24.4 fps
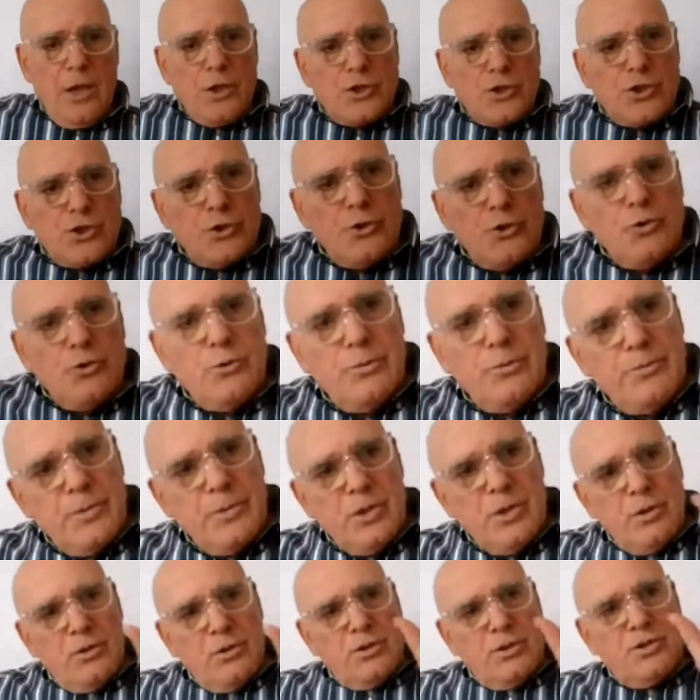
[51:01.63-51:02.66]

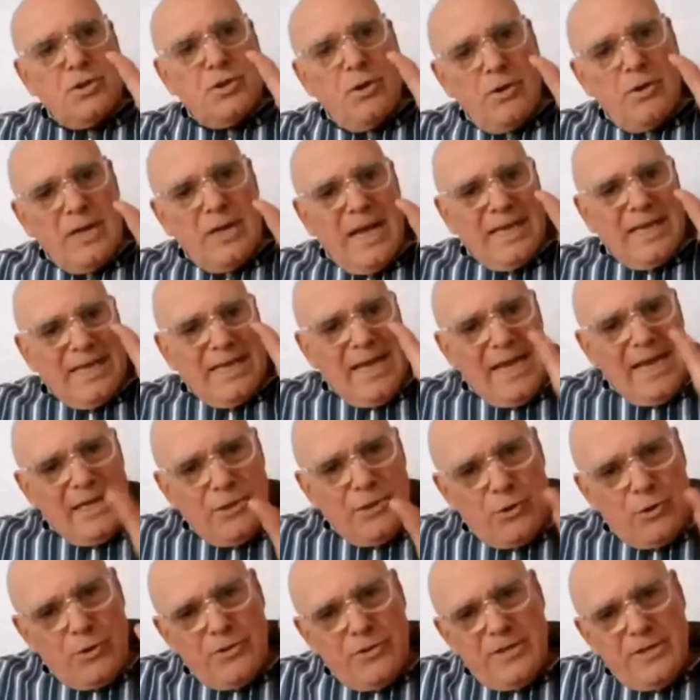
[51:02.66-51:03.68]
So I
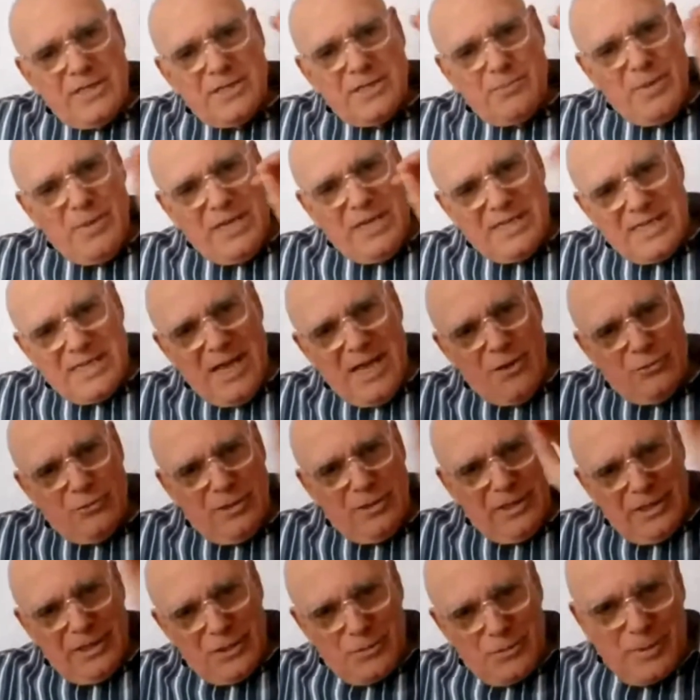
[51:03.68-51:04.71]
know this may sound
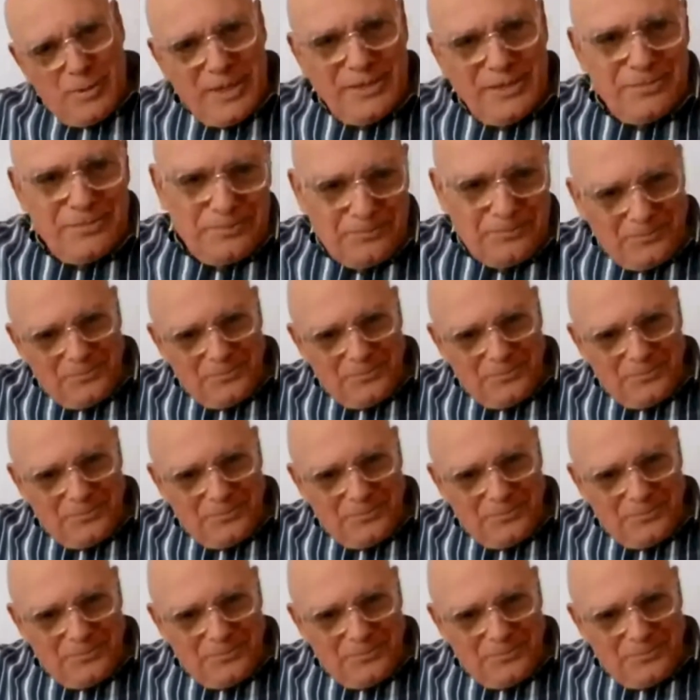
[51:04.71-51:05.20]
a little bit